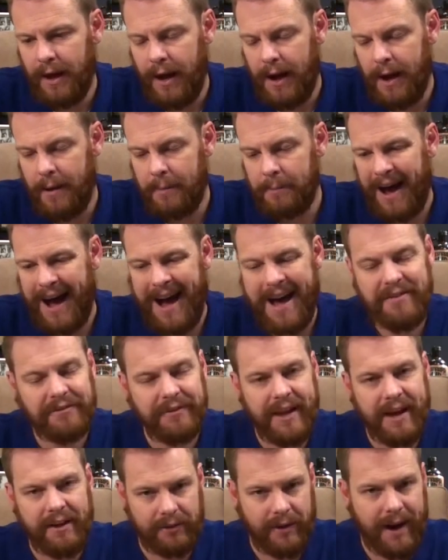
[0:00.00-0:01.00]
Um, I've
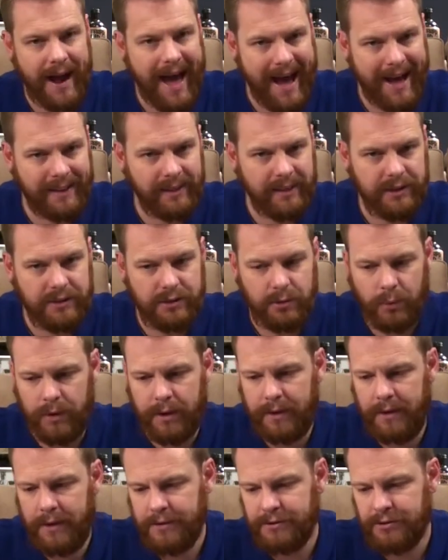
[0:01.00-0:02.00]
never had this
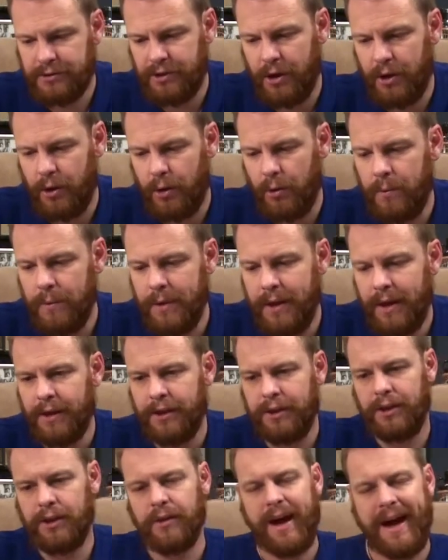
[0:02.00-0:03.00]
one, so
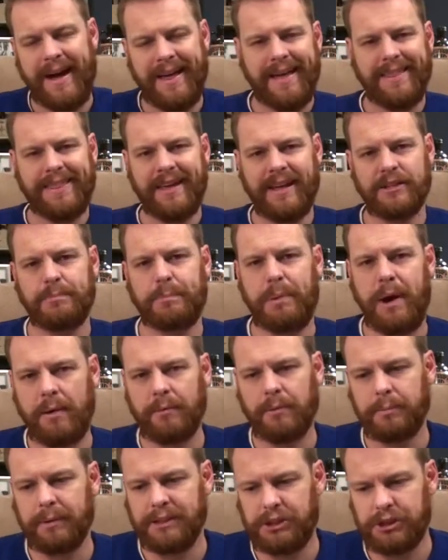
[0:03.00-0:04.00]
you know I, I, think it's
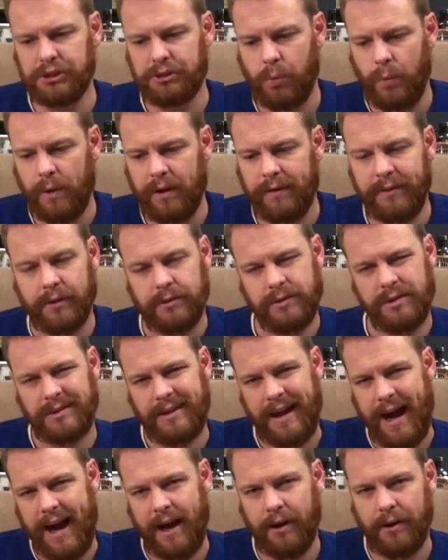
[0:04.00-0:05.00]
probably just one of those
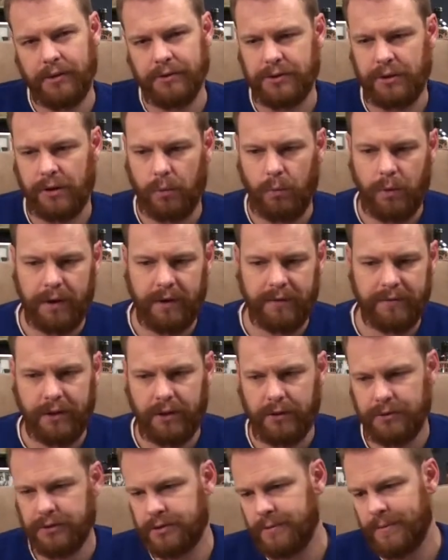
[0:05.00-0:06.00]
styles or one of
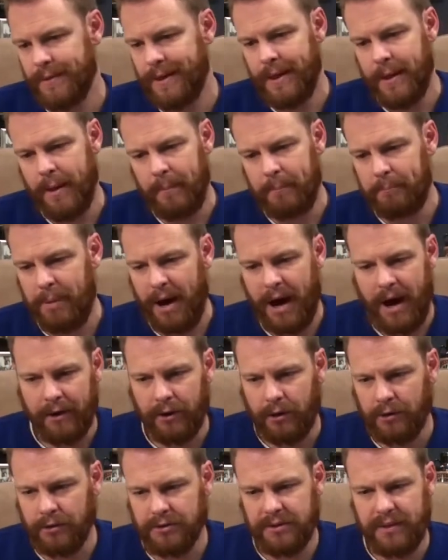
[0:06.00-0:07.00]
those
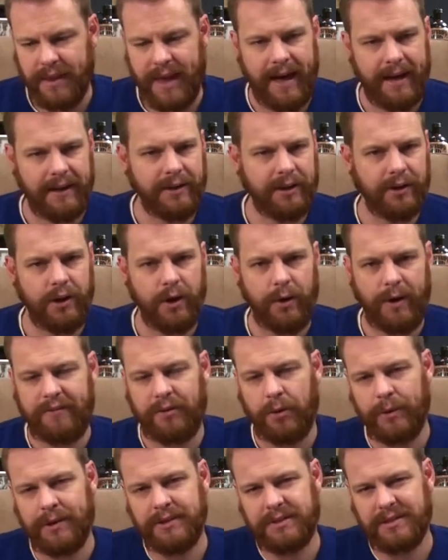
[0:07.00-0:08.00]
bottles that you know
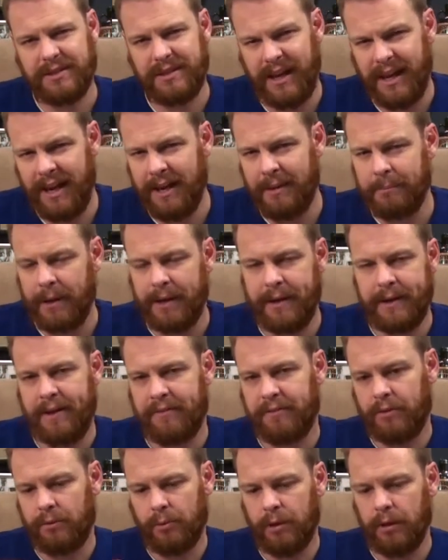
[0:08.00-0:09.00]
I've always seen but
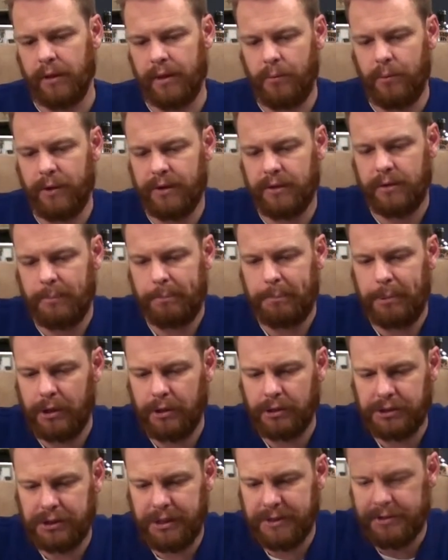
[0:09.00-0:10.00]
never really went to
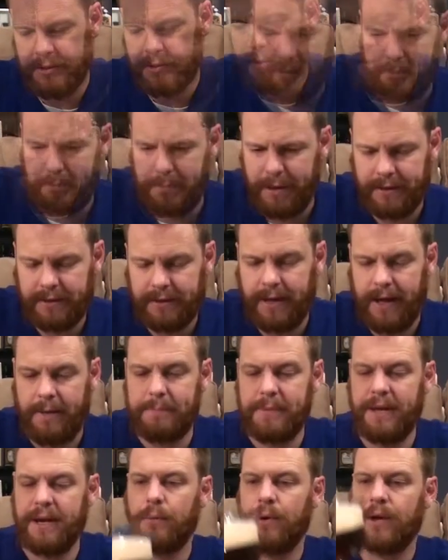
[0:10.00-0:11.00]
purchase. But
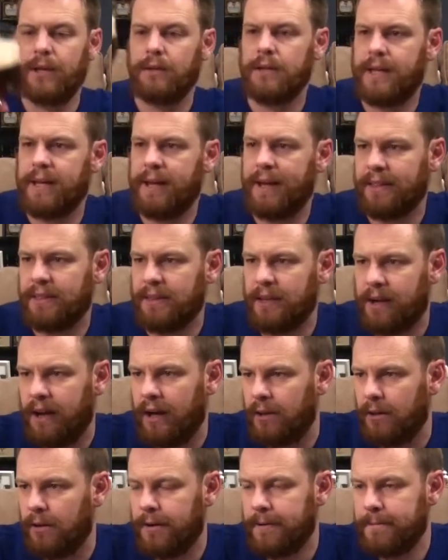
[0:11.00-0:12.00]
um, anyway, looking at the
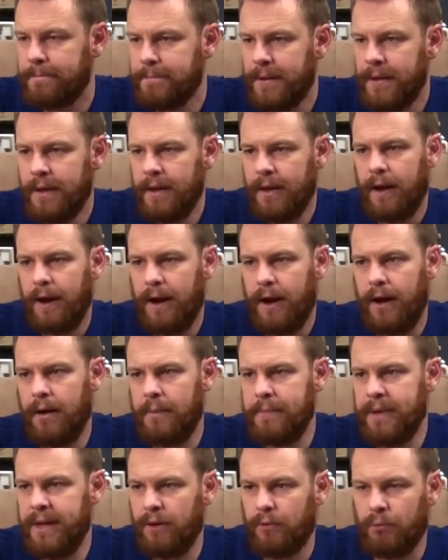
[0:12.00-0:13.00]
color,
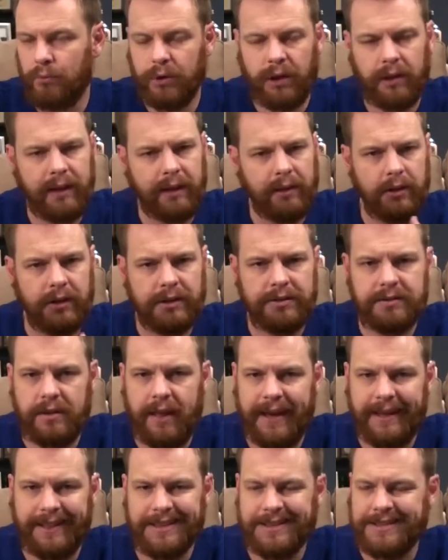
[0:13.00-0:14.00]
um, it really looks
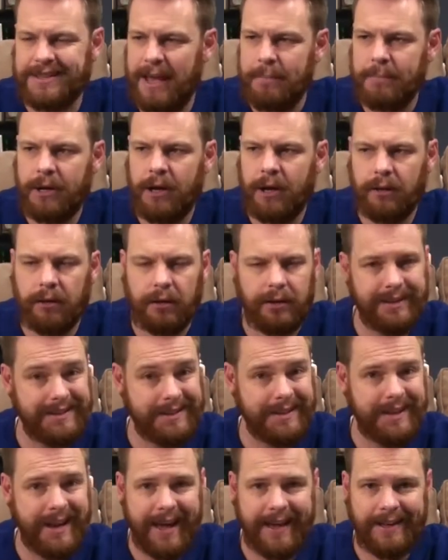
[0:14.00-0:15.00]
like the same color
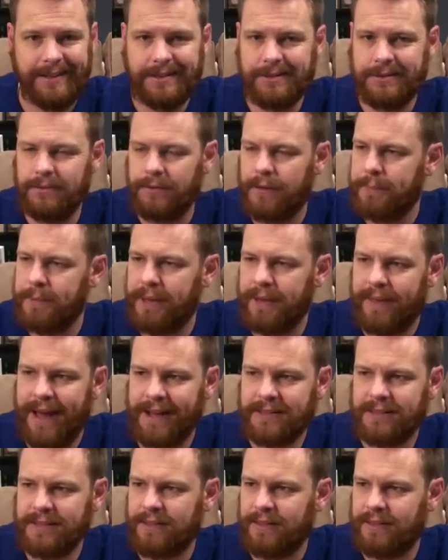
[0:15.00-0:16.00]
as dates. I mean
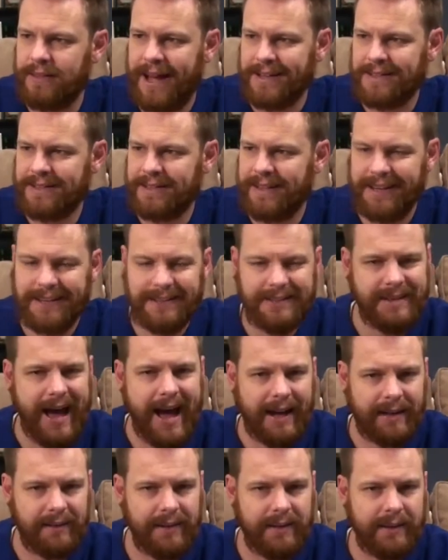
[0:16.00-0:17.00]
that's that's
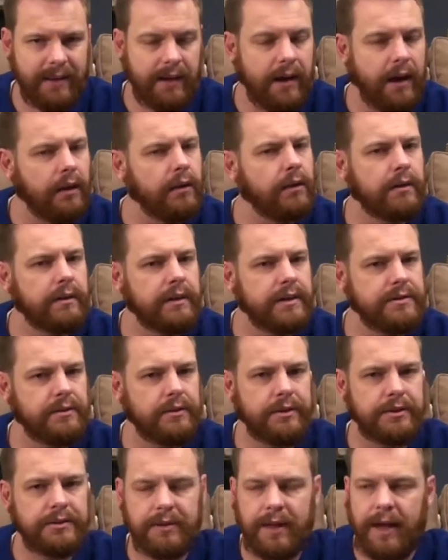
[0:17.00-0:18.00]
exactly the color this
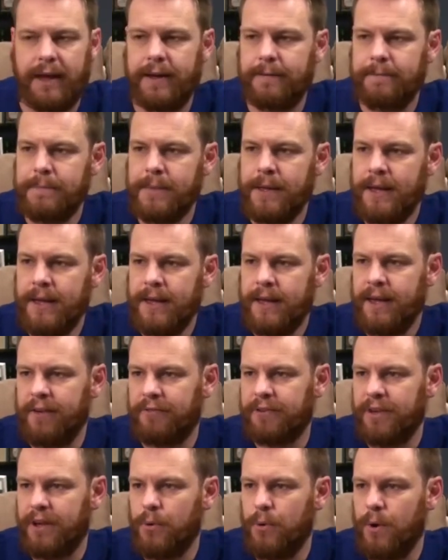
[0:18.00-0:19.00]
looks like.
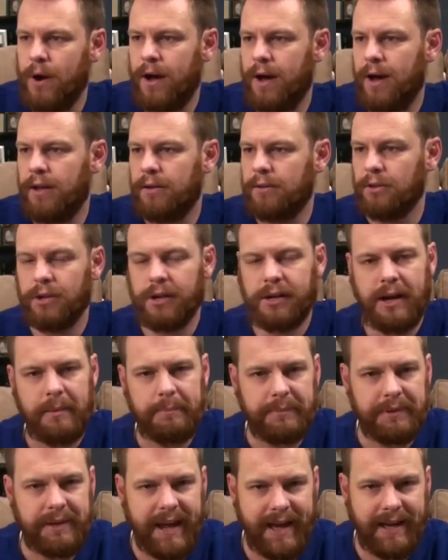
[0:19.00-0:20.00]
If you uh, look
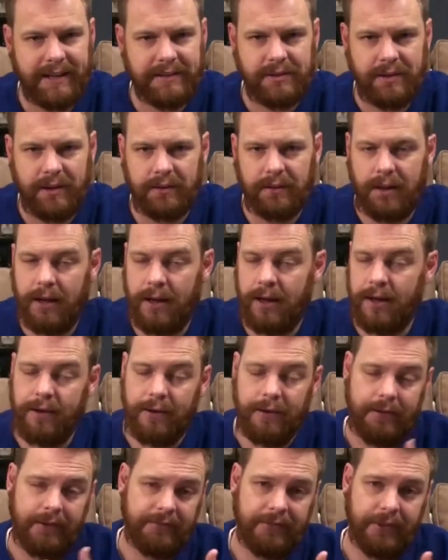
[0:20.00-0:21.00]
up dates online
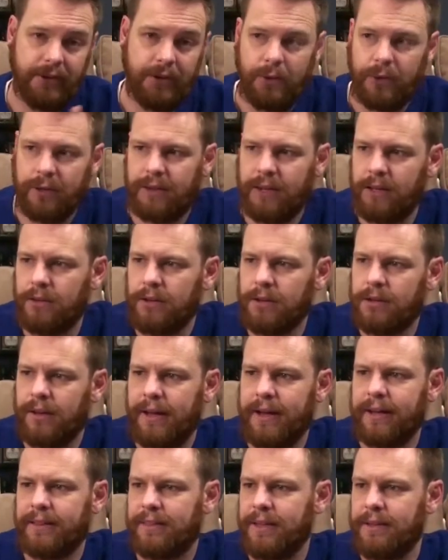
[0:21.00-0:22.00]
or if you know what they look
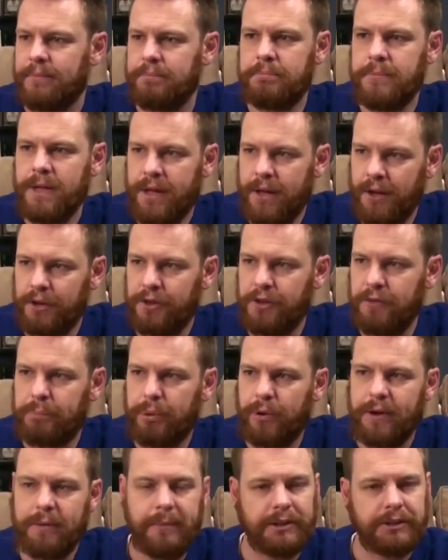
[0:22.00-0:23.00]
like, then you
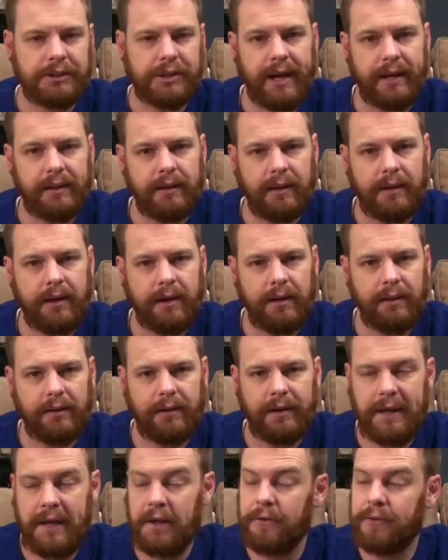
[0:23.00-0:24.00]
pretty much got the
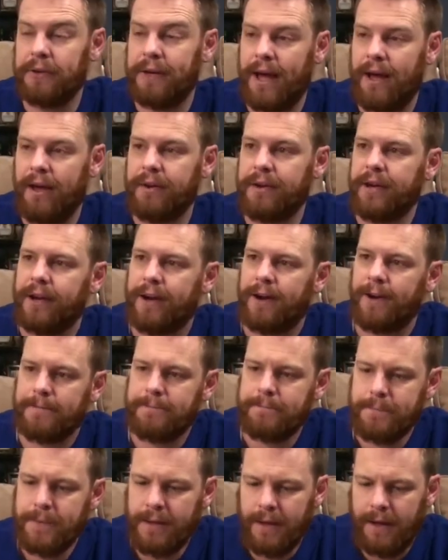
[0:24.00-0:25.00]
color nailed down here.